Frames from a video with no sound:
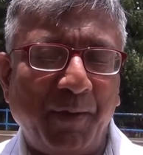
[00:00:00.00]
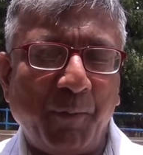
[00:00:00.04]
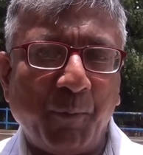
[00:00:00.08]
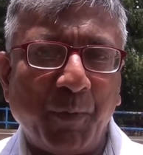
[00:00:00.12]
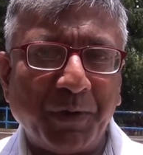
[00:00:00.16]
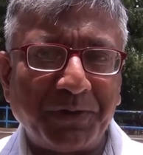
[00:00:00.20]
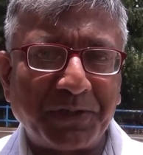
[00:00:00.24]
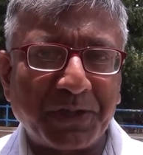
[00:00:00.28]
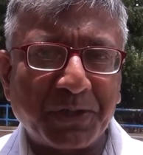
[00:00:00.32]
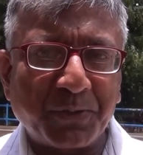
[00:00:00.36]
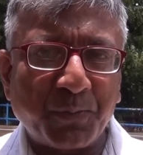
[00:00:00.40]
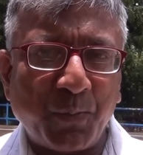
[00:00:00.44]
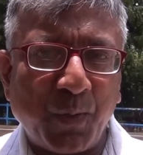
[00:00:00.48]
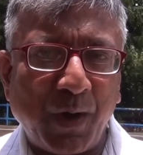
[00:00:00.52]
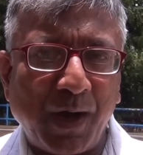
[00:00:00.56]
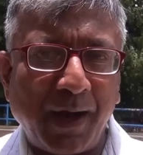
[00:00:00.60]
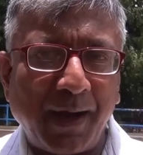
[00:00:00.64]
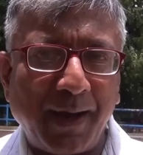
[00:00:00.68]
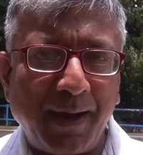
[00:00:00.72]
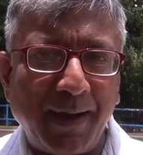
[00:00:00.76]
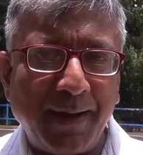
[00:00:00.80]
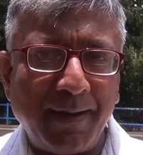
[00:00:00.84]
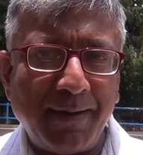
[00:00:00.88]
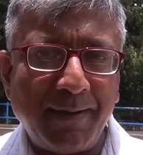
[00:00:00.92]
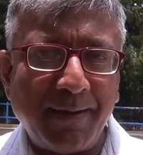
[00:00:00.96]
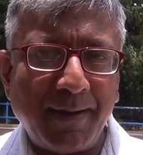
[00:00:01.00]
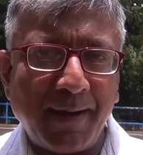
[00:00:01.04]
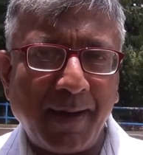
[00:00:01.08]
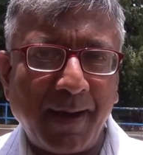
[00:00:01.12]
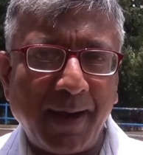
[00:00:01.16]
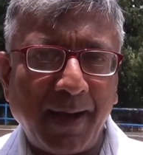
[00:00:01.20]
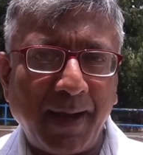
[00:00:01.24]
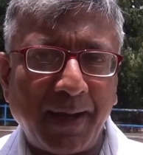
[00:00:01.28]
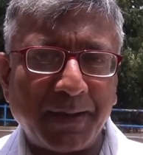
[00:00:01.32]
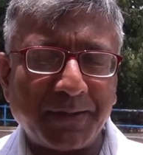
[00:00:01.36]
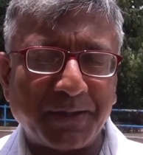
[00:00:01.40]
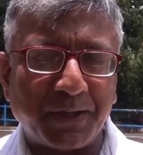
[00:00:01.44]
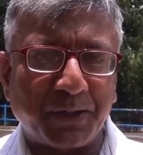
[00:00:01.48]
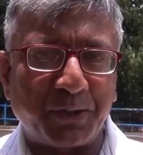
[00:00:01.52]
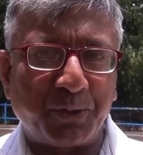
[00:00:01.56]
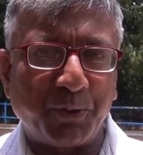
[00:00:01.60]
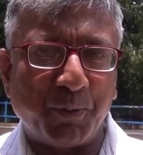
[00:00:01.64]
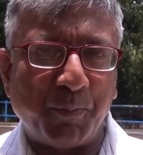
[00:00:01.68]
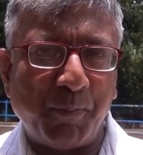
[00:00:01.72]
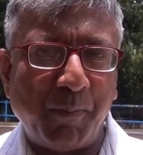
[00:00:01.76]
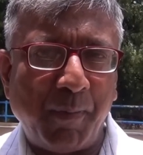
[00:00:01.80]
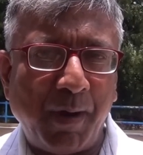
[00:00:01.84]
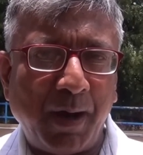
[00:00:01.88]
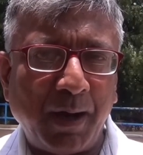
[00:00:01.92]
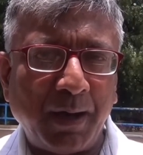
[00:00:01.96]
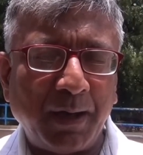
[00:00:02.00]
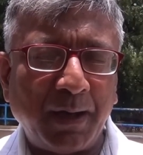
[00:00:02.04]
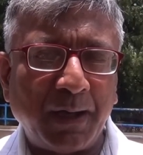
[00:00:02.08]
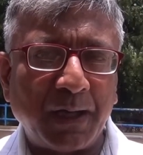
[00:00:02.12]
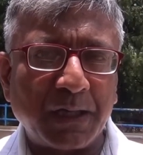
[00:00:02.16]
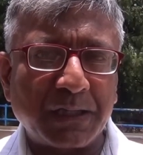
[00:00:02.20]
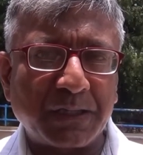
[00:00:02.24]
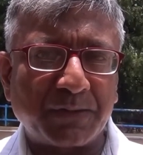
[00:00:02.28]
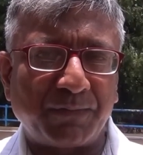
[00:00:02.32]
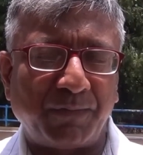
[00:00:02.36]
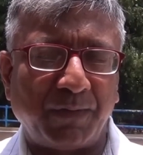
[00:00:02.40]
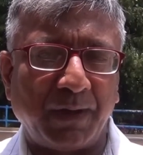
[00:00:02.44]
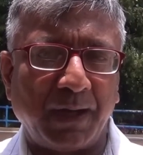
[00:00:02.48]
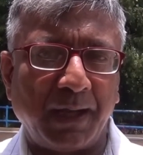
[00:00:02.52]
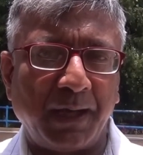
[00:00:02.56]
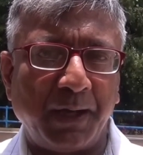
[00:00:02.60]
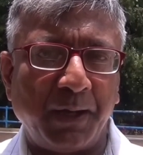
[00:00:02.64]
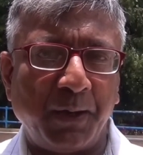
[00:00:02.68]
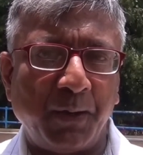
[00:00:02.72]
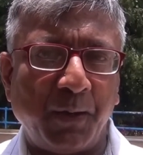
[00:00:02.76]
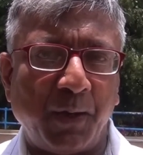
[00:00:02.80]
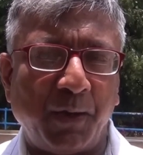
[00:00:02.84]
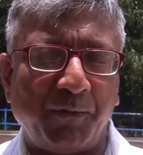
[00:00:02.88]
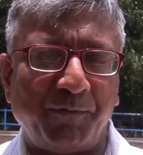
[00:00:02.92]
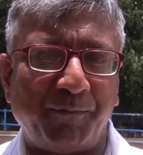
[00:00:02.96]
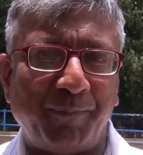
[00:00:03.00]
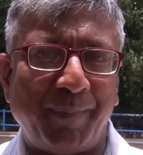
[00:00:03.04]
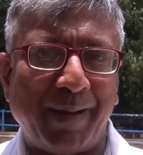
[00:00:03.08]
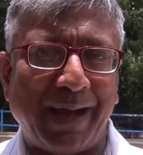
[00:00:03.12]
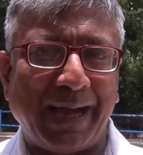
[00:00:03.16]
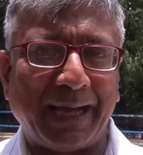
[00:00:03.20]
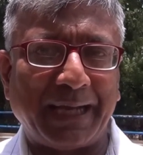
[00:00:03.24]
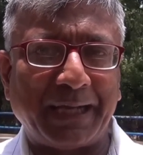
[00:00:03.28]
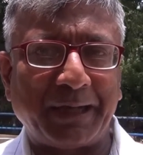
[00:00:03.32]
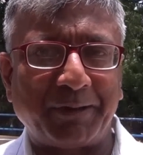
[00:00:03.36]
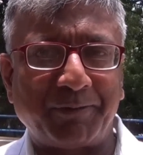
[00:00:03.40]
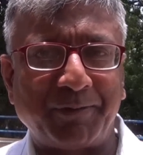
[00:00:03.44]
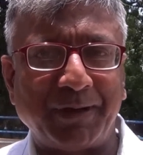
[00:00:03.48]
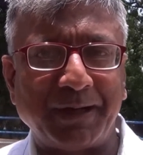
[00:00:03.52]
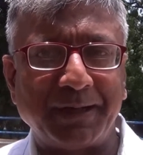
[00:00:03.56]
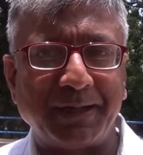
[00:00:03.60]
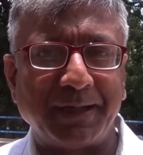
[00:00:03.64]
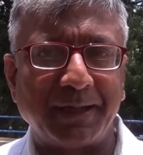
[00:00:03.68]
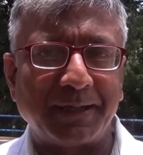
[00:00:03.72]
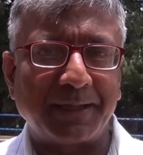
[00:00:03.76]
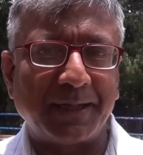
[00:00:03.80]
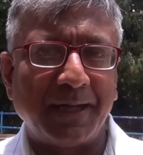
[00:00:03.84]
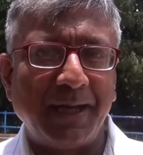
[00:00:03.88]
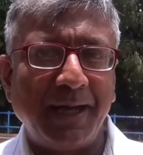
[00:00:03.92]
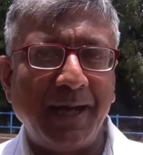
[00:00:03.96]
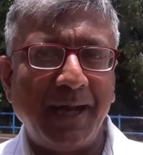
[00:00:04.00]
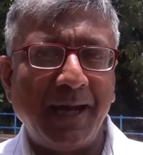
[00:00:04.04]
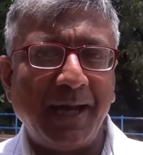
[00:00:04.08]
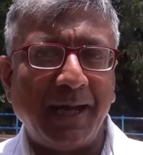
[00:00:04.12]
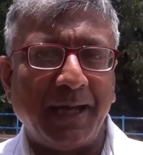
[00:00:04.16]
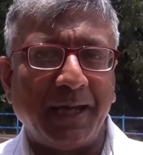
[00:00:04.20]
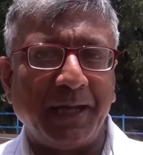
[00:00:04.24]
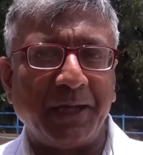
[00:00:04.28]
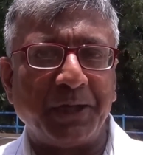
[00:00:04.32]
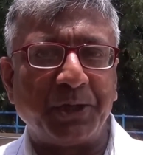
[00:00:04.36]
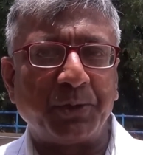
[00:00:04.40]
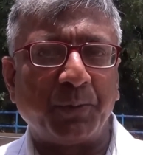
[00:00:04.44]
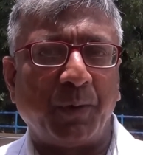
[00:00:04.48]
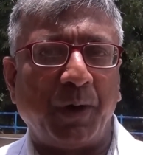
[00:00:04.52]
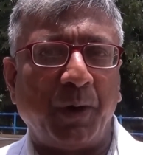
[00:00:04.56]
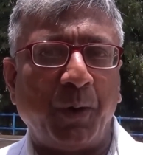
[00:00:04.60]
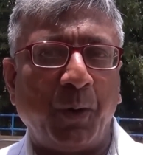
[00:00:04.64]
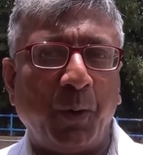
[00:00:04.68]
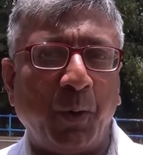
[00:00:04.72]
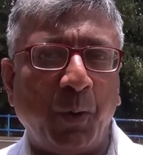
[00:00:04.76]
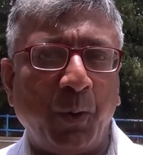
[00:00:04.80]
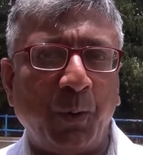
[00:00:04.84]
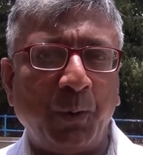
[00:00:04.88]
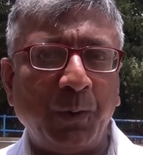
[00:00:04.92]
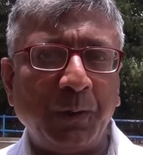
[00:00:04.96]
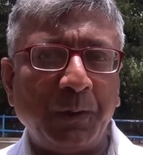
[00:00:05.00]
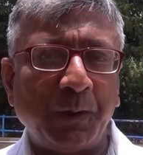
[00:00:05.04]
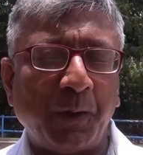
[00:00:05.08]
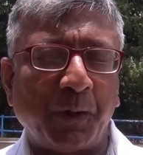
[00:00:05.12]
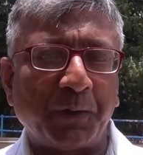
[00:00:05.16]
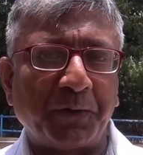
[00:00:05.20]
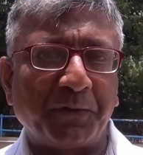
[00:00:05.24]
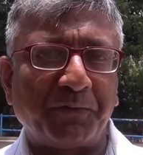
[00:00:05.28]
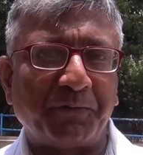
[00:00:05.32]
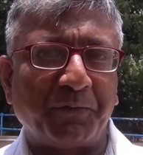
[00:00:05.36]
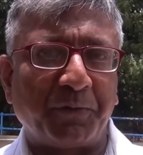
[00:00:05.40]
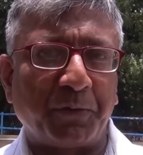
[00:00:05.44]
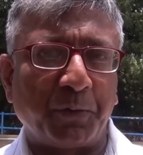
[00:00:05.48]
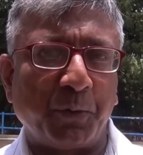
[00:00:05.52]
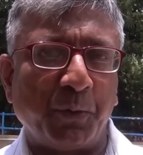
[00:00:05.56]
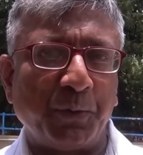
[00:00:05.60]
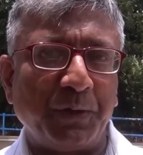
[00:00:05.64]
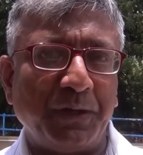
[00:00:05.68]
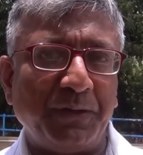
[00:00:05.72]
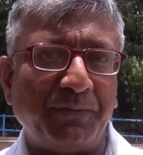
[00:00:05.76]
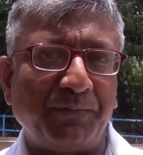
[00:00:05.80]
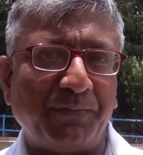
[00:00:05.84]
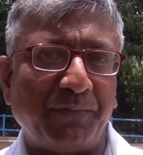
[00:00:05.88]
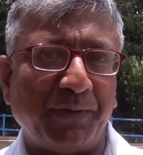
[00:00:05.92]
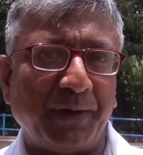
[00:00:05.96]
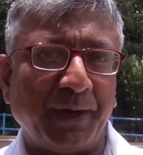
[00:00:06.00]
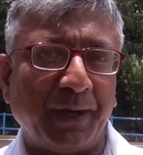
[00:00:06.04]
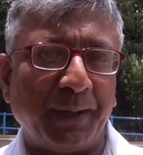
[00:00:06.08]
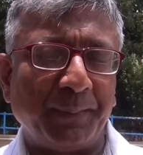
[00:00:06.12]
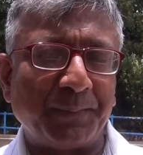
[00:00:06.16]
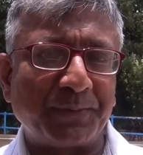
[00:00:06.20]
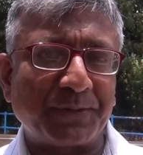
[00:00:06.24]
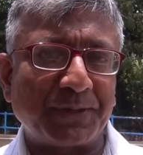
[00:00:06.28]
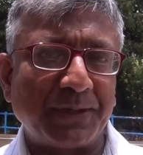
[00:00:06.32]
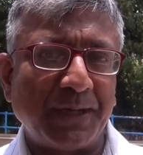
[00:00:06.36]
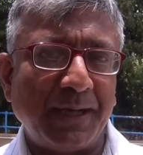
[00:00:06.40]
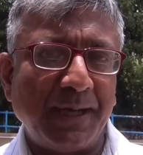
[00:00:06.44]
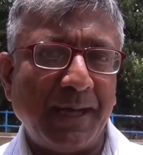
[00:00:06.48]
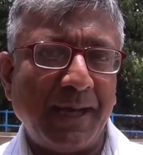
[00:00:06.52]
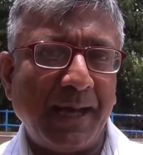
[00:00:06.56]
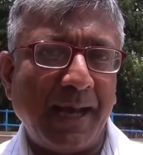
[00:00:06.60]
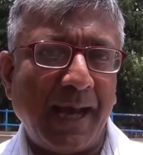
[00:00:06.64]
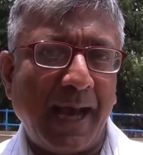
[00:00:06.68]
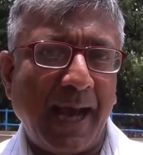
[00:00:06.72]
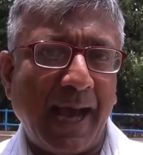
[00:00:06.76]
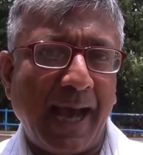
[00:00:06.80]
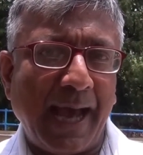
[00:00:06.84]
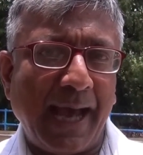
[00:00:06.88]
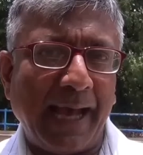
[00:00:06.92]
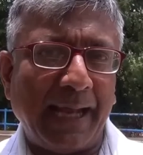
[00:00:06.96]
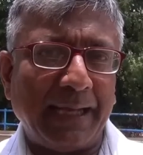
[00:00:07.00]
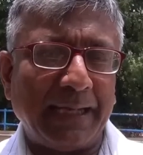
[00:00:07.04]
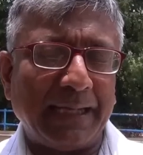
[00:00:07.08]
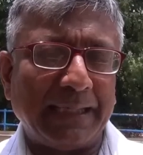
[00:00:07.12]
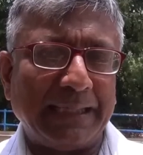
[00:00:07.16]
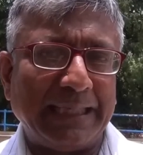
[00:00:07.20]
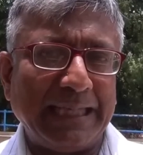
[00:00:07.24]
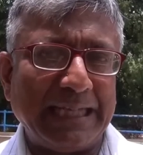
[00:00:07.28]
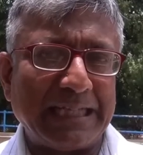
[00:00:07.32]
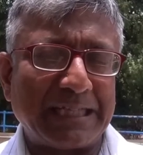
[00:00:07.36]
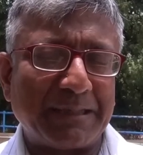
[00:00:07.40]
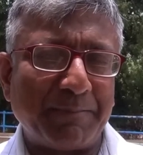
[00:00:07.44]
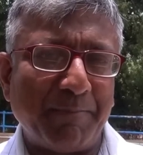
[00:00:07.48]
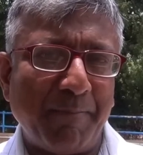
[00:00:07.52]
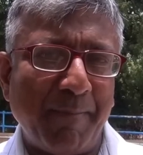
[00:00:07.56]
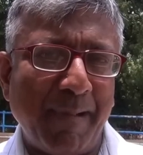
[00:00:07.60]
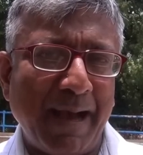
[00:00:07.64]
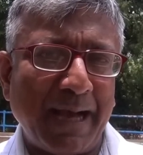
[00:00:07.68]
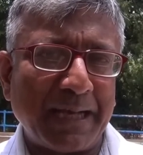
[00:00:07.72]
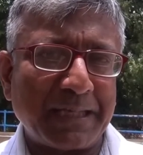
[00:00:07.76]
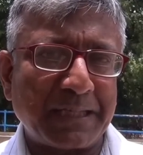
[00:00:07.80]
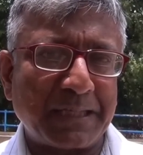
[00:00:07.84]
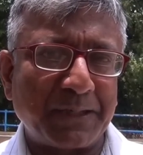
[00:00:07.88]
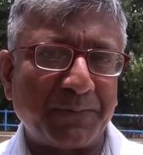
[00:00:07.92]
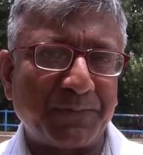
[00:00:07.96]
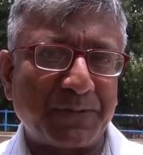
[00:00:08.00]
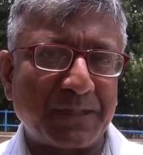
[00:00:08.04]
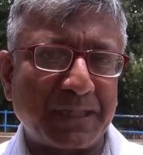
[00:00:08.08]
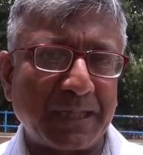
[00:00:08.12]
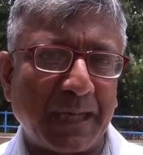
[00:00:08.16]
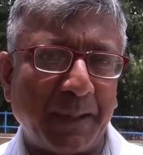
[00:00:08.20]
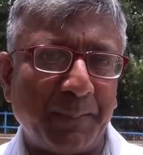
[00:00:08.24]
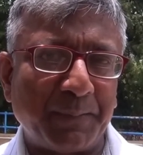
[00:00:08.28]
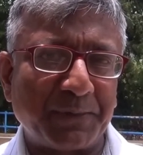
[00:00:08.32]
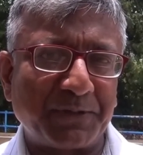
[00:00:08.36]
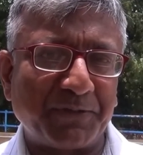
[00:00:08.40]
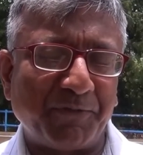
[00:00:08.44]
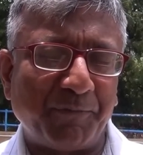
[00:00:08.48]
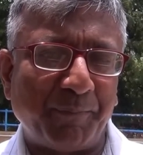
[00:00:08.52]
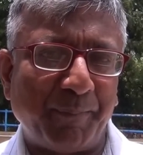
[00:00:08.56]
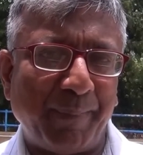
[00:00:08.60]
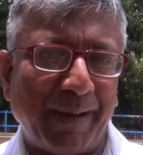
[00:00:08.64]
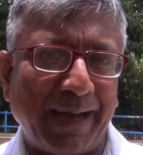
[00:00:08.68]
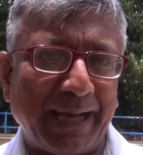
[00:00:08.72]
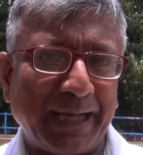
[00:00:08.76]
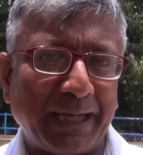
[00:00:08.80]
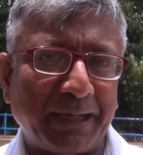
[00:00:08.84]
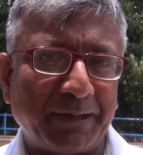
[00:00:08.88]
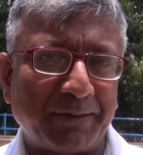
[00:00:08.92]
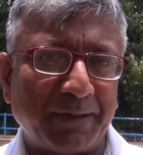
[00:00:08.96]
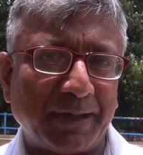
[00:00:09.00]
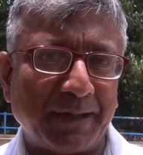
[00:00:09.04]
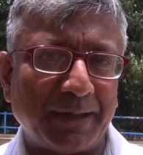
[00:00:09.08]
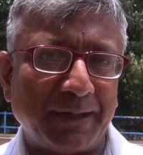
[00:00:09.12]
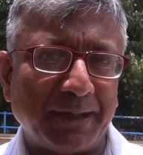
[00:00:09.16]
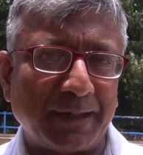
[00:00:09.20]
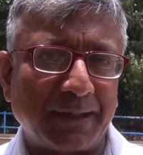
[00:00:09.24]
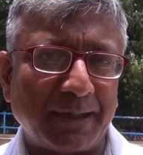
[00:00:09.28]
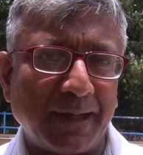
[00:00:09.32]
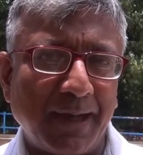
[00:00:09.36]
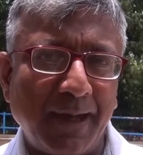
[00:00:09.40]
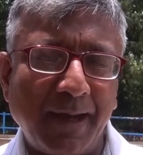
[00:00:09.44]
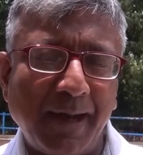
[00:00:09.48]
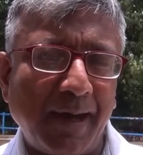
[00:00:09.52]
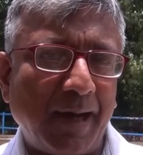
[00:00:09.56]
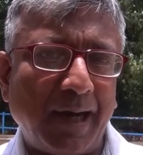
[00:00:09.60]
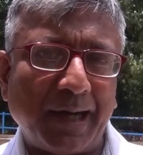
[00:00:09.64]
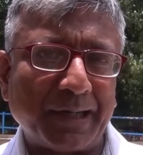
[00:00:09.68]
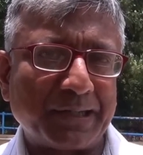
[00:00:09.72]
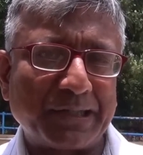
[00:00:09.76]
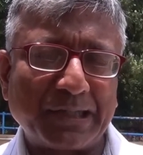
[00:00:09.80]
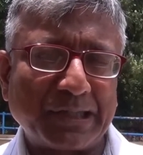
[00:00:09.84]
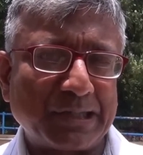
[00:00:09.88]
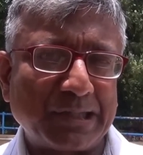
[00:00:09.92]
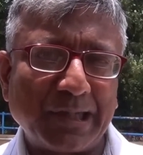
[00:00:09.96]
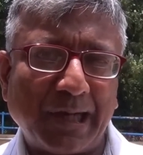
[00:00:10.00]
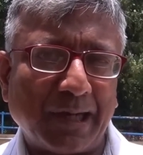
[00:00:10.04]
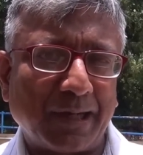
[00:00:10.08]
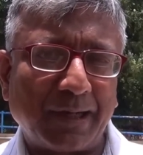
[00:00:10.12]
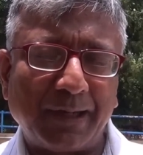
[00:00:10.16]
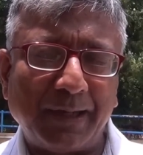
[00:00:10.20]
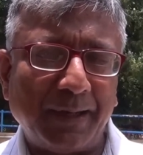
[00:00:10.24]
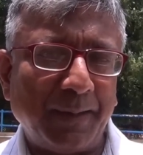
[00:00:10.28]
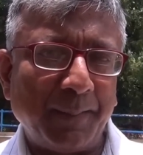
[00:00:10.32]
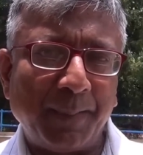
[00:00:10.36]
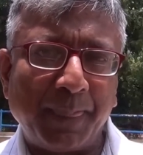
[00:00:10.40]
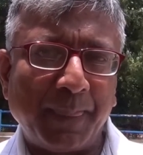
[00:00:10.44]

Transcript: Which is why India has a humongous flow of bank credit into a whole lot of crony firms, and these massive sums of bank credit are stuck.